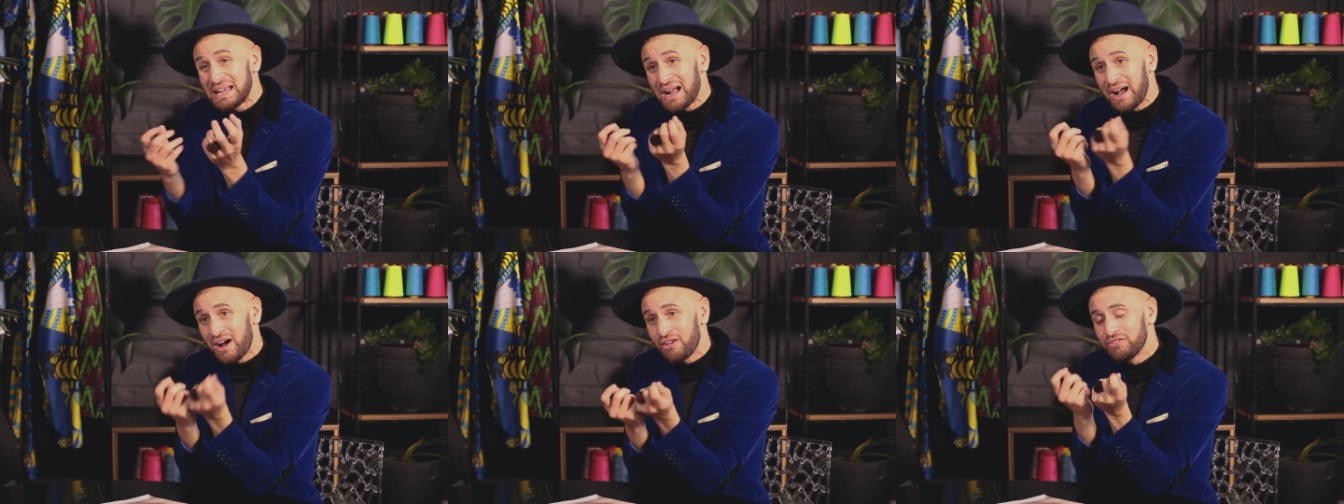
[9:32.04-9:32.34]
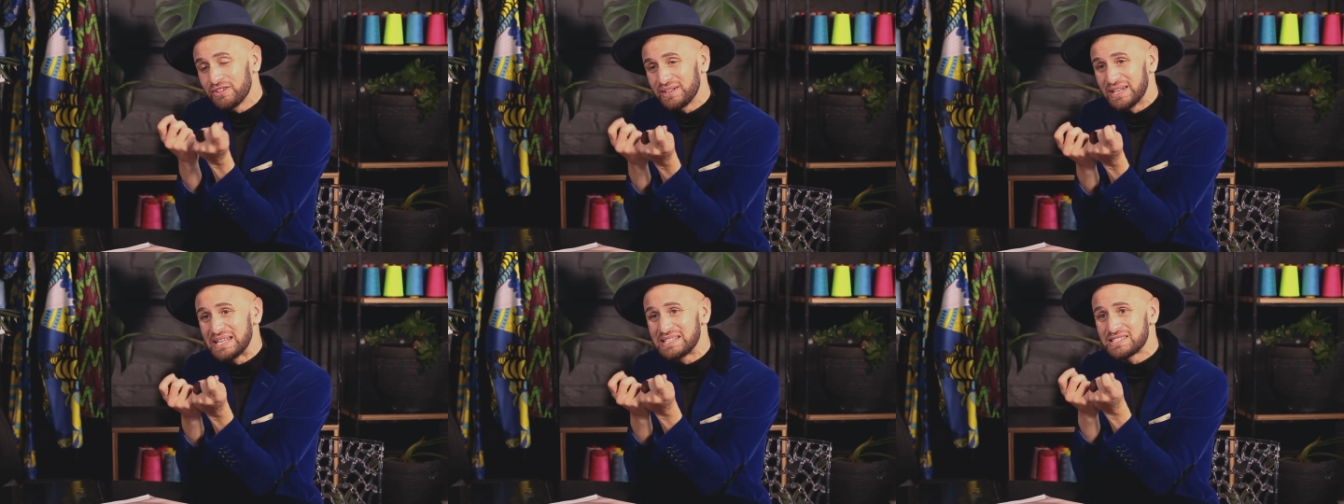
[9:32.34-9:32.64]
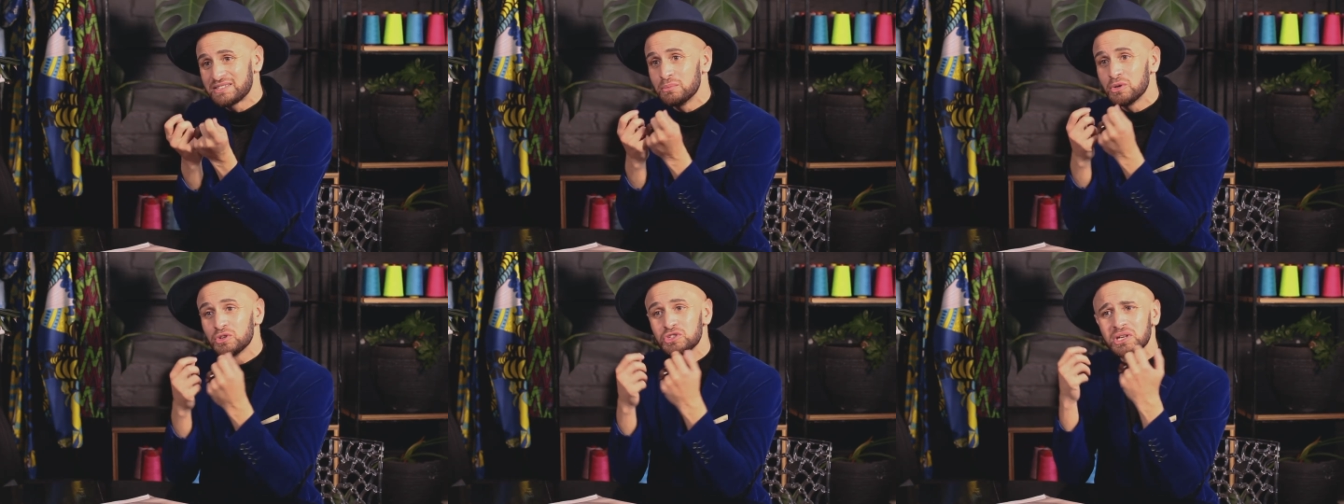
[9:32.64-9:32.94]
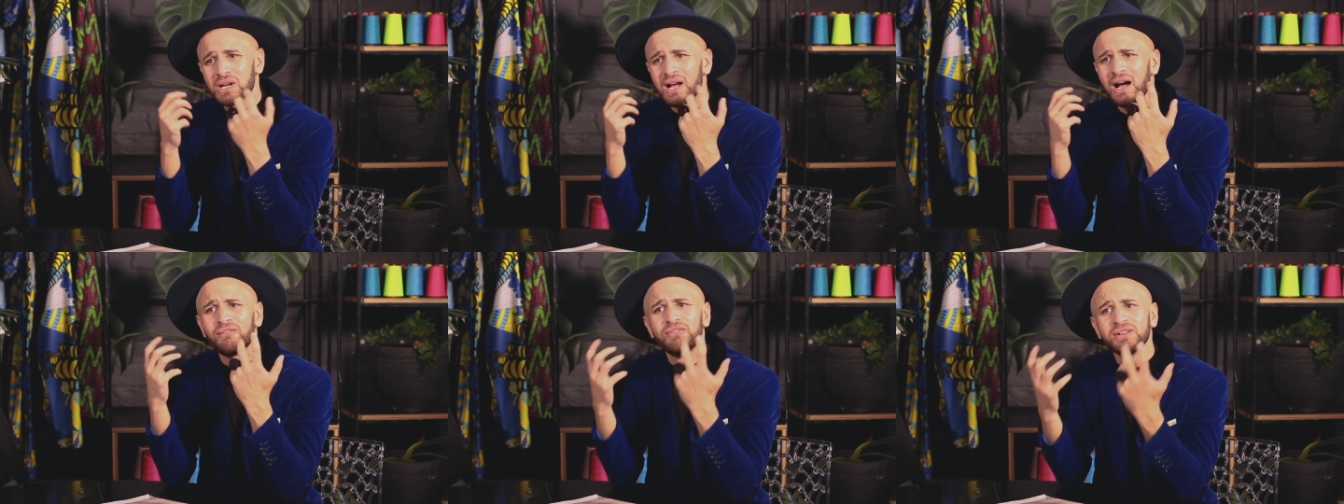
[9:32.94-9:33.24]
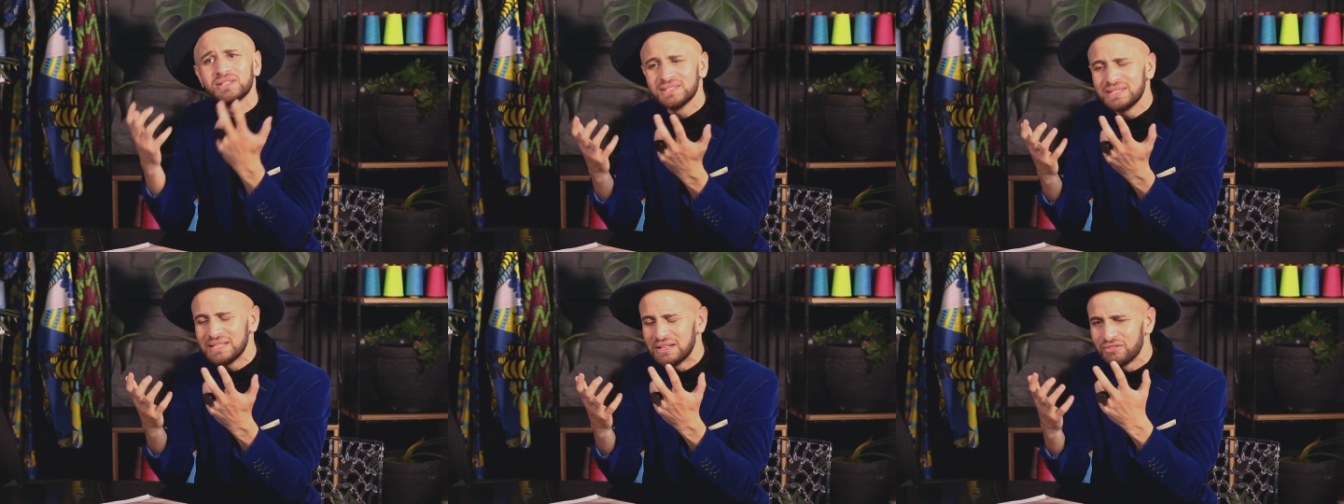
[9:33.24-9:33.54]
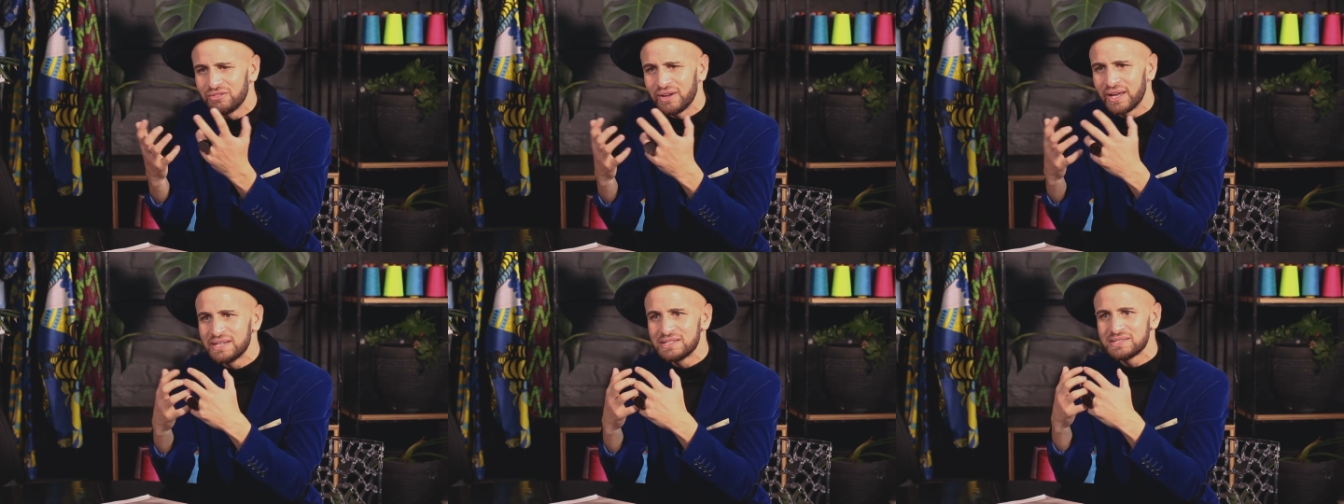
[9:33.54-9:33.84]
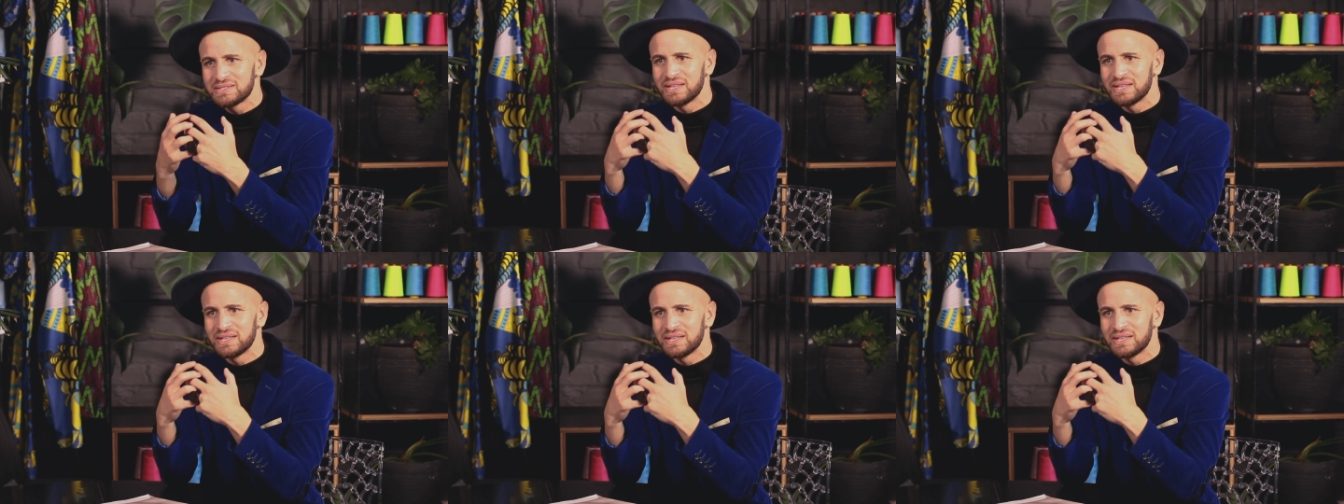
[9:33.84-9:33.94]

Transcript: covet, it's the most coveted events,